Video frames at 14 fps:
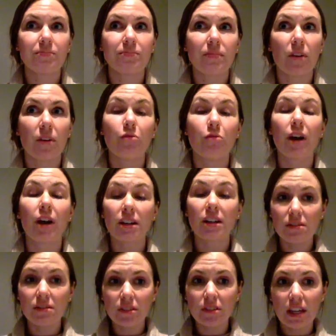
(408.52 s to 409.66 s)

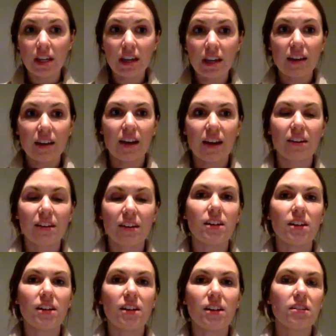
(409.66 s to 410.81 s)
effectively and
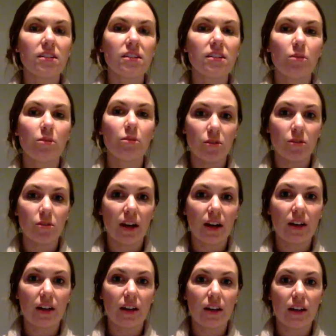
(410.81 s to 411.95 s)
constantly review that
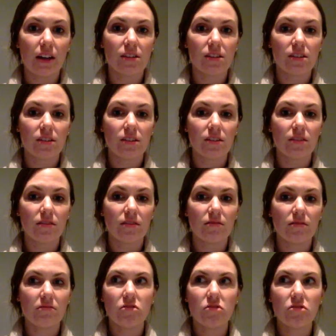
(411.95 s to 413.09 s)
and
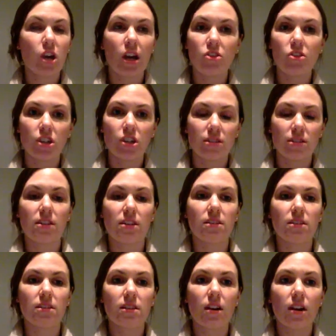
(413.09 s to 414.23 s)
change as
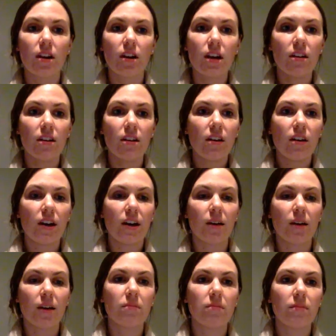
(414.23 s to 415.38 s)
necessary.
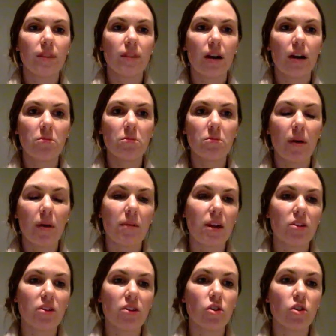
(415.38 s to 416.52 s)
That would be my
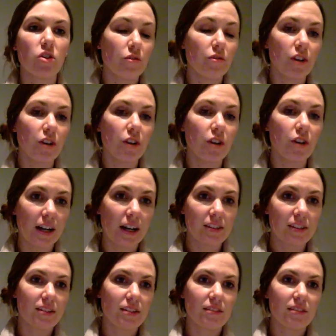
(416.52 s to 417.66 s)
main goal for
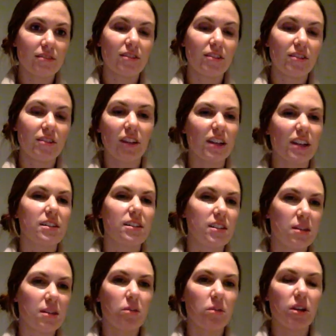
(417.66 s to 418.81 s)
us, not like as a
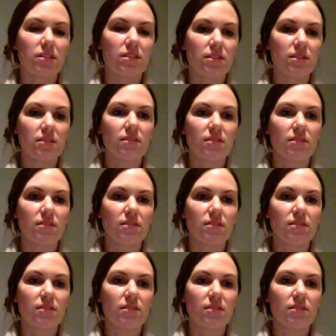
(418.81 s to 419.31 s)
team, but as,